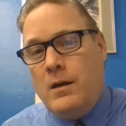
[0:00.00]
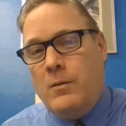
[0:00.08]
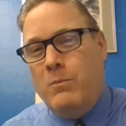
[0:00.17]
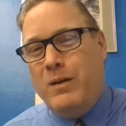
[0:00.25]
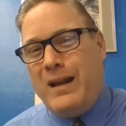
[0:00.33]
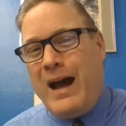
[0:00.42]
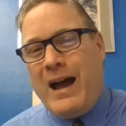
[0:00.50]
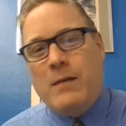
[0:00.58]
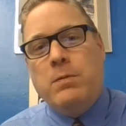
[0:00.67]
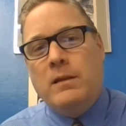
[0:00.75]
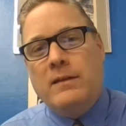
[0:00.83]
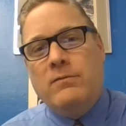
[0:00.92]
But I
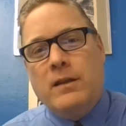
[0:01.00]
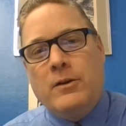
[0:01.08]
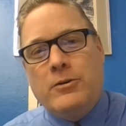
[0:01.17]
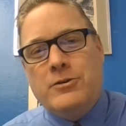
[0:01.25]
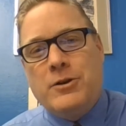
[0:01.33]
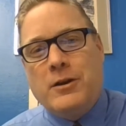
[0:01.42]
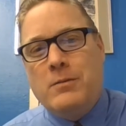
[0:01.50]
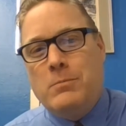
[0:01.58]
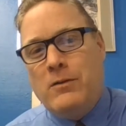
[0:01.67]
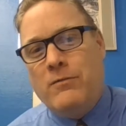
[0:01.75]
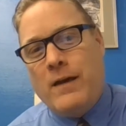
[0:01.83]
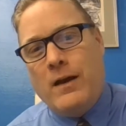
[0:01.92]
believe literature can
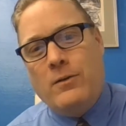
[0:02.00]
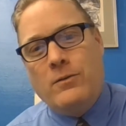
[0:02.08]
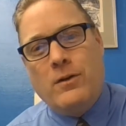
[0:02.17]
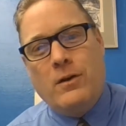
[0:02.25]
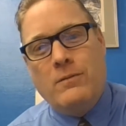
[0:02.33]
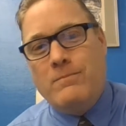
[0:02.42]
be found